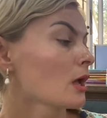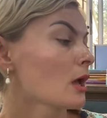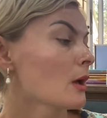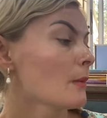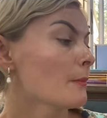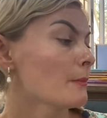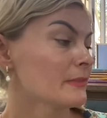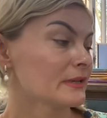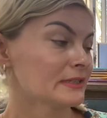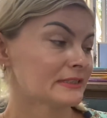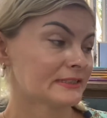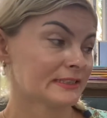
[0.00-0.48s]

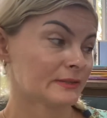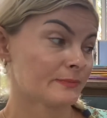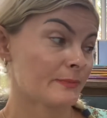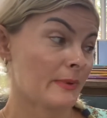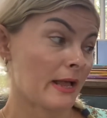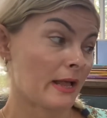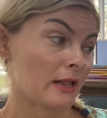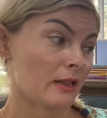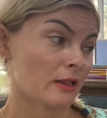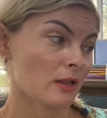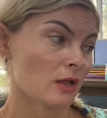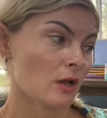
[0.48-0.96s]
Mrs.
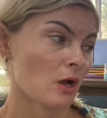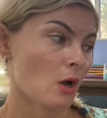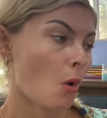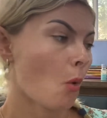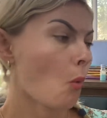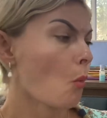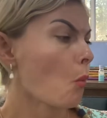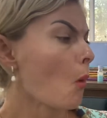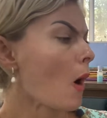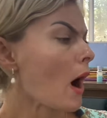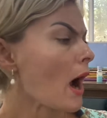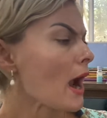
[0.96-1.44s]
Bell,
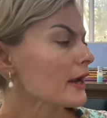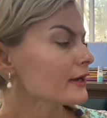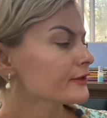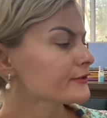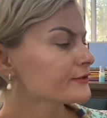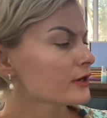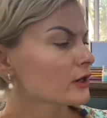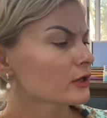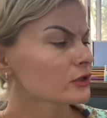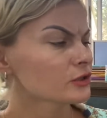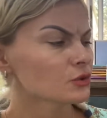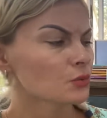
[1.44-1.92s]
why
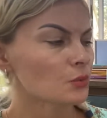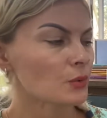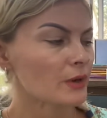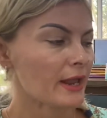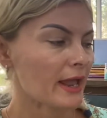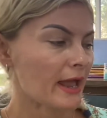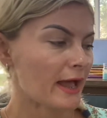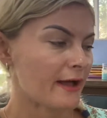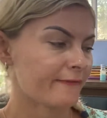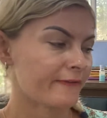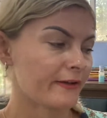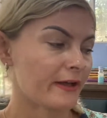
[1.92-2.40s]
don't we
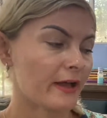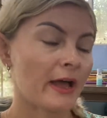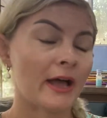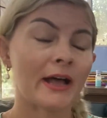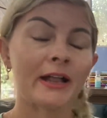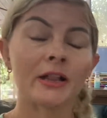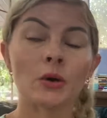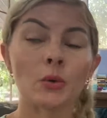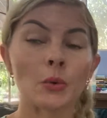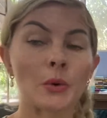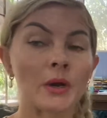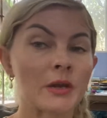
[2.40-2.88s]
have a
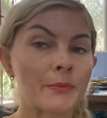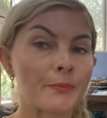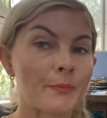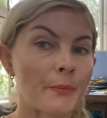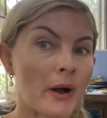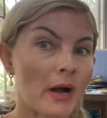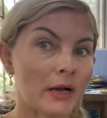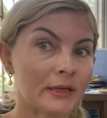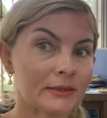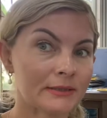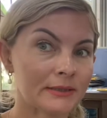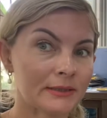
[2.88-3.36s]
Halloween
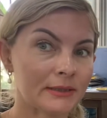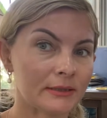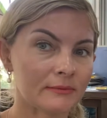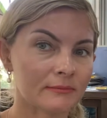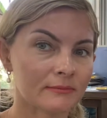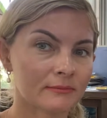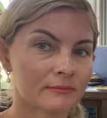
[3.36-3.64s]
party?